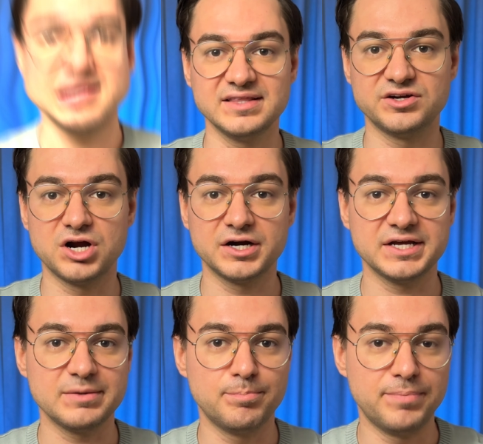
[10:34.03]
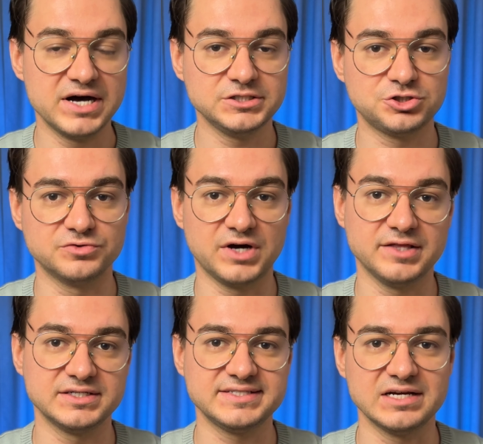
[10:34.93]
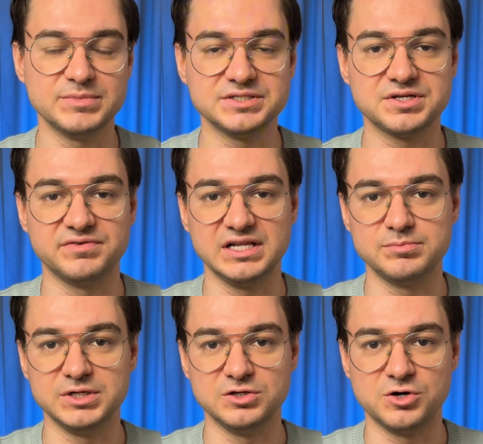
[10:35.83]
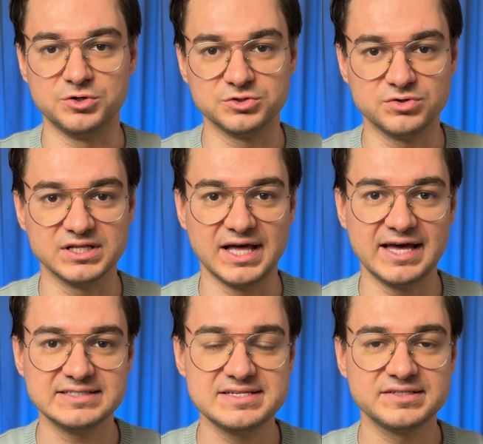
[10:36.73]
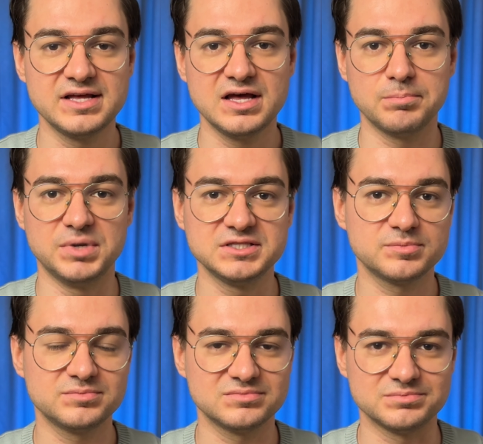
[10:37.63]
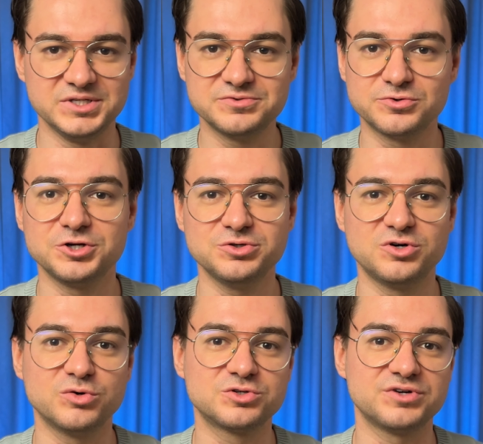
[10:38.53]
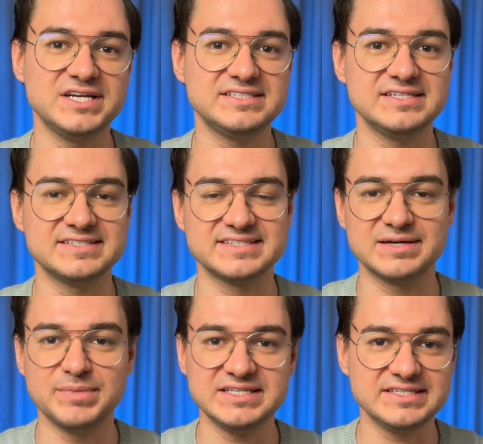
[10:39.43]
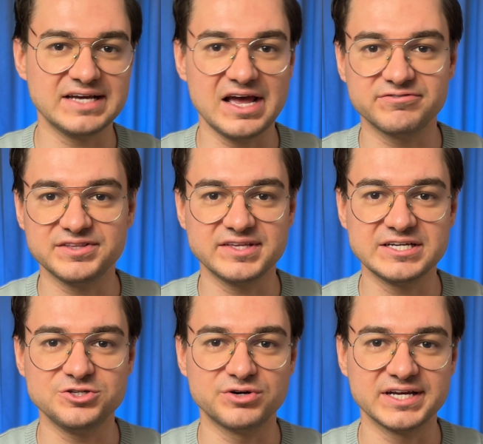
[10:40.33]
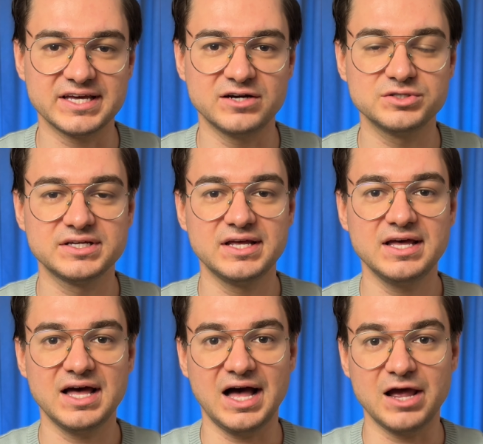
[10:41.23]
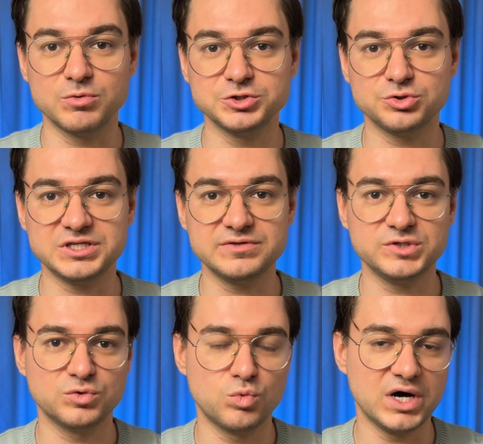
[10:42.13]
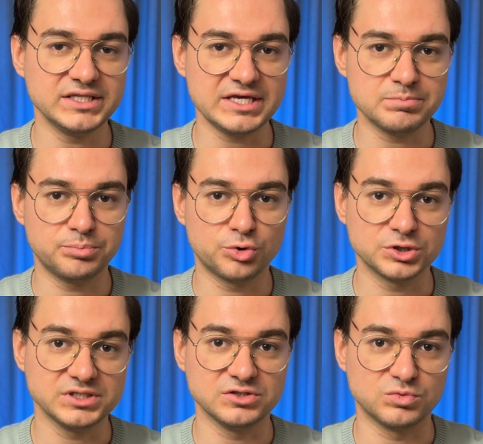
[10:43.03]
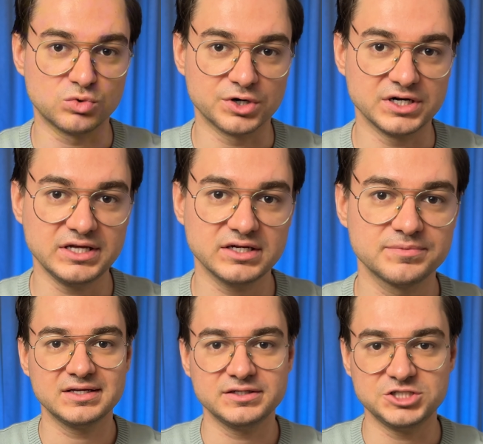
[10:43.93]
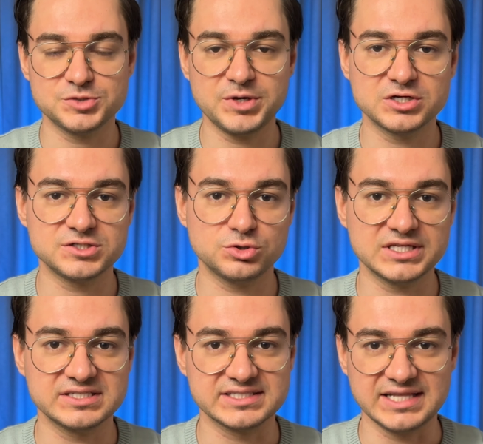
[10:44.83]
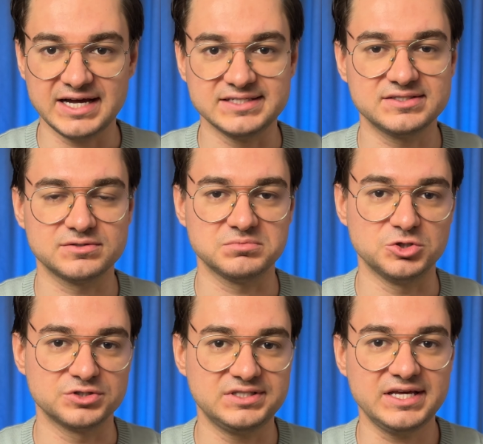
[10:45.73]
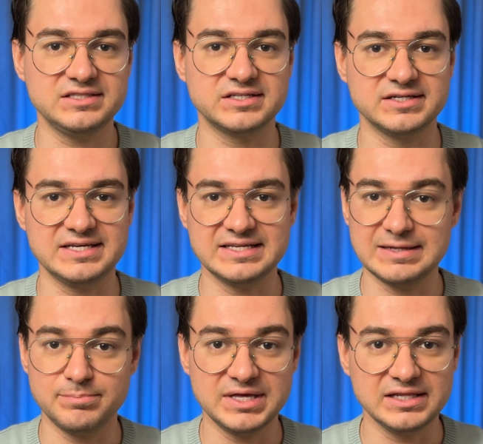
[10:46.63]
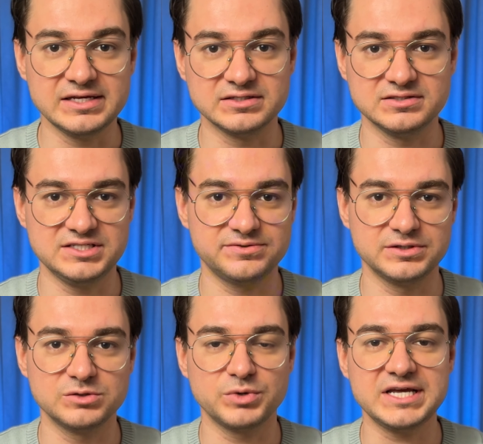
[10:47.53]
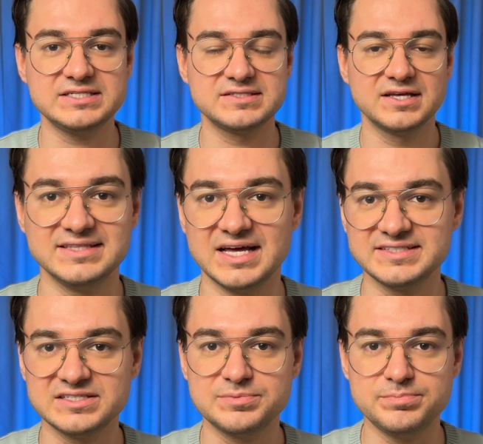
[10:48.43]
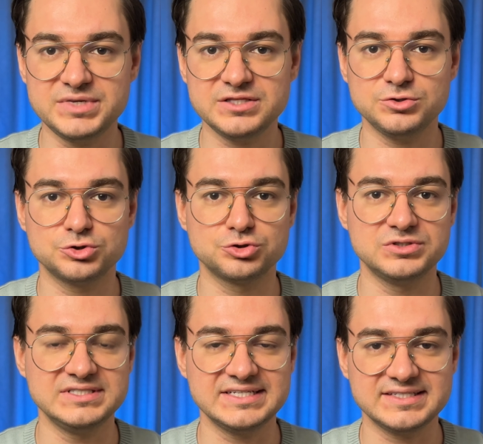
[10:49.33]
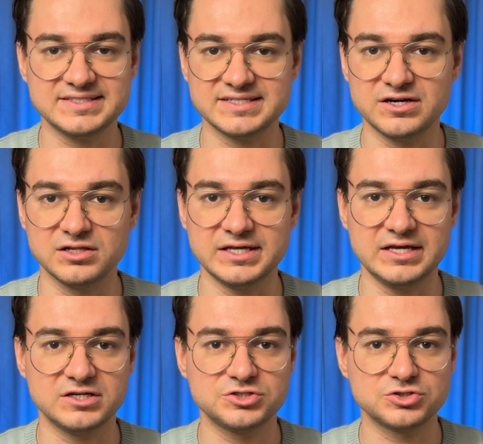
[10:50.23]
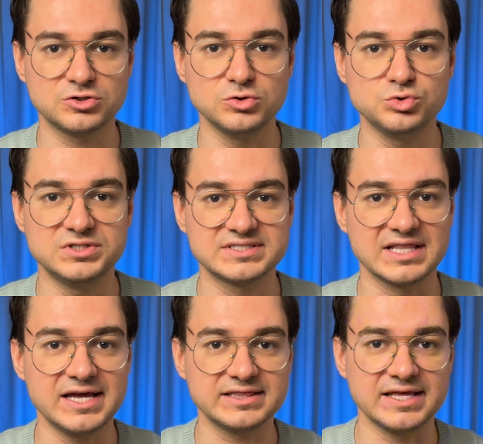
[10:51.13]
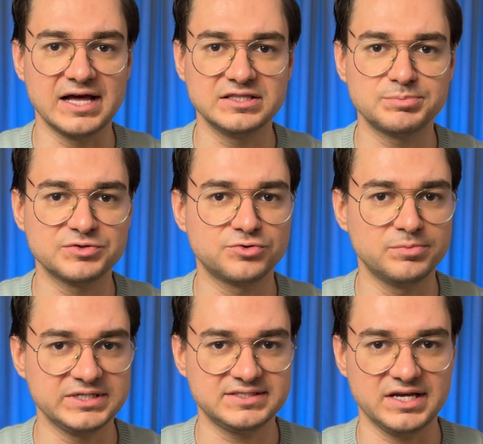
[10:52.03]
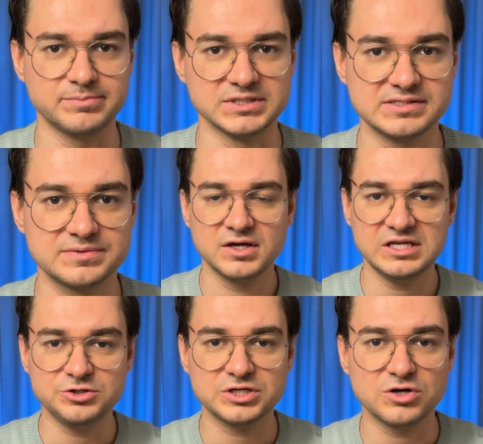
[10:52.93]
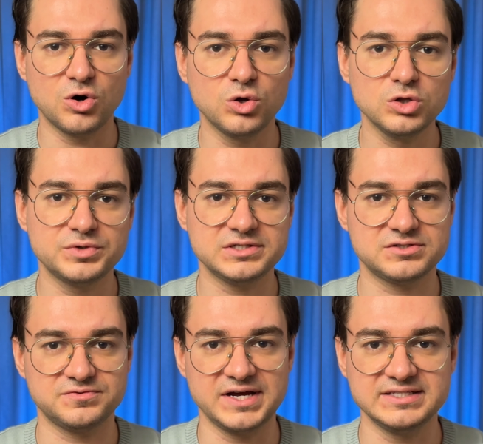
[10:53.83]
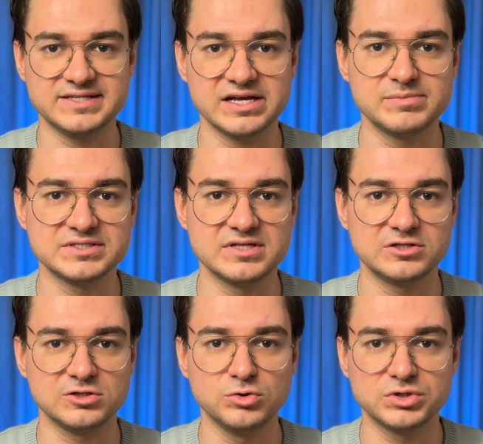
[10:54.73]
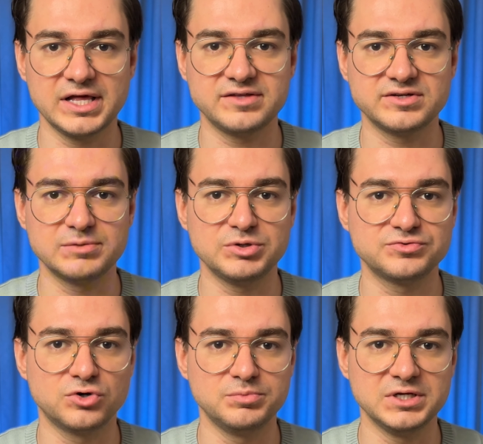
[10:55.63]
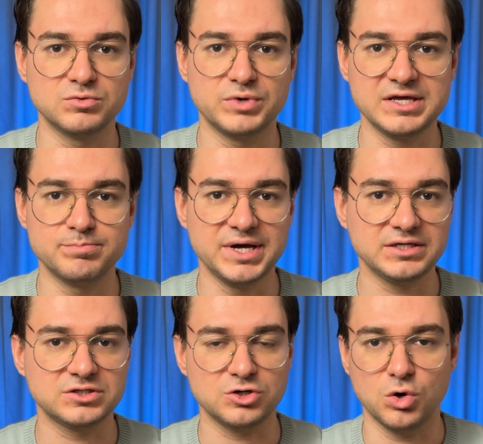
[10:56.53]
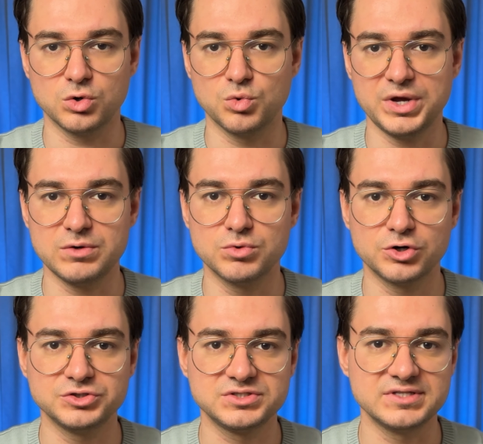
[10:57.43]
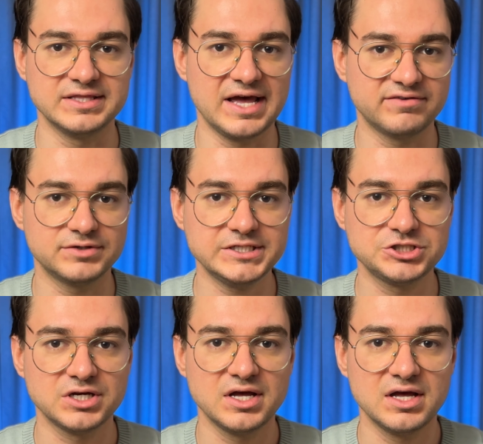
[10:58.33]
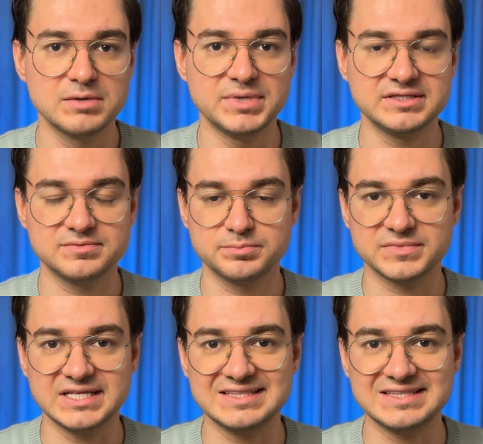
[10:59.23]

There are a bunch of other segments available on Google Ads, but before you go crazy segmenting everything in your account, I want to give you one important warning. Just because you can slice your data in a million different ways doesn't mean you should necessarily exclude slightly underperforming segments. You can always find segments that look like they're performing way better or way worse than average, but that